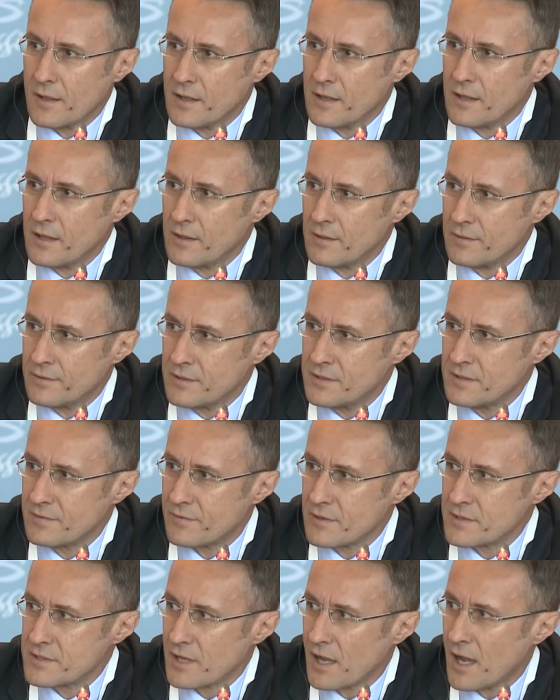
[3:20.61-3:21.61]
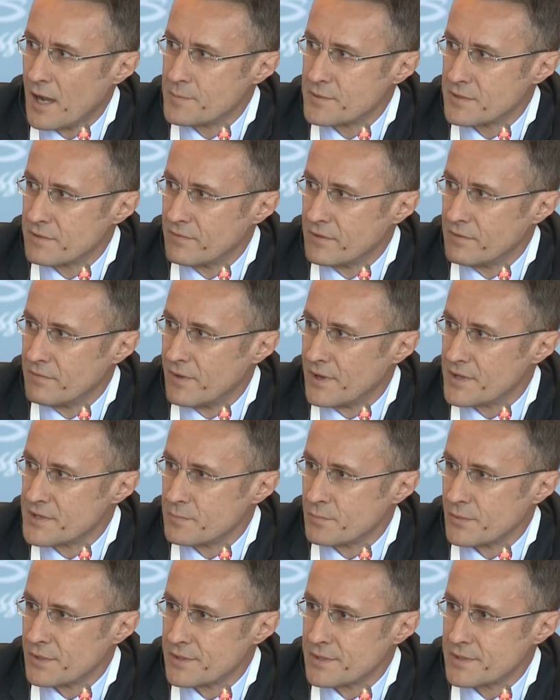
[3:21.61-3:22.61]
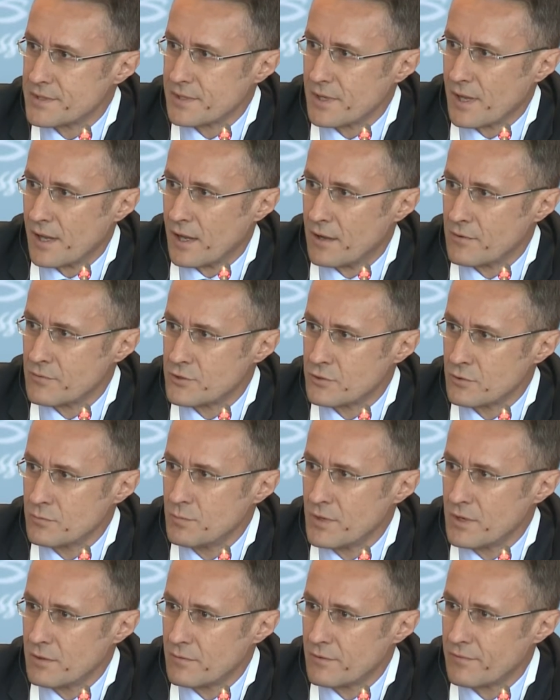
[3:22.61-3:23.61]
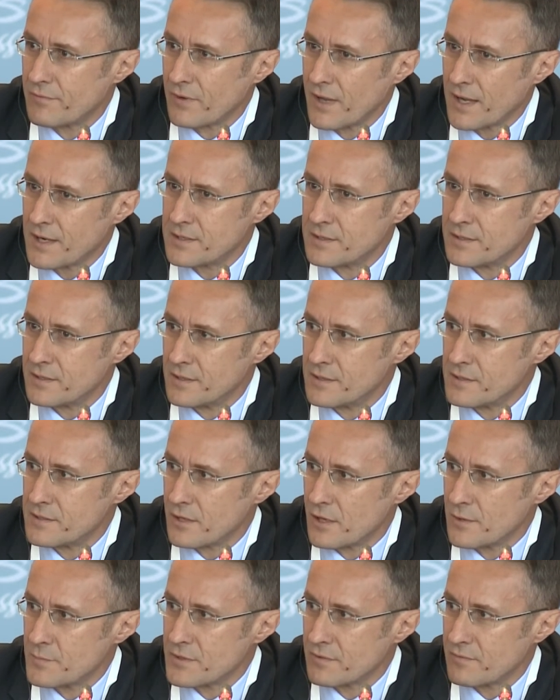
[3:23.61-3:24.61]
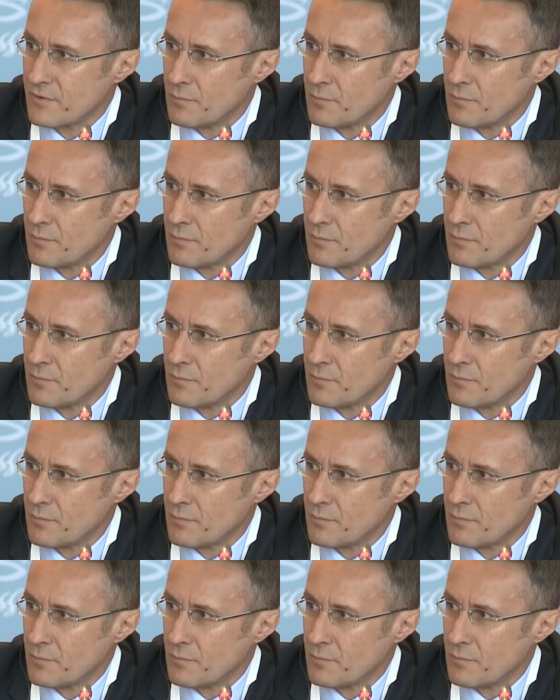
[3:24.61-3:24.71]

should be reflected in terms of the policy that the government puts into place.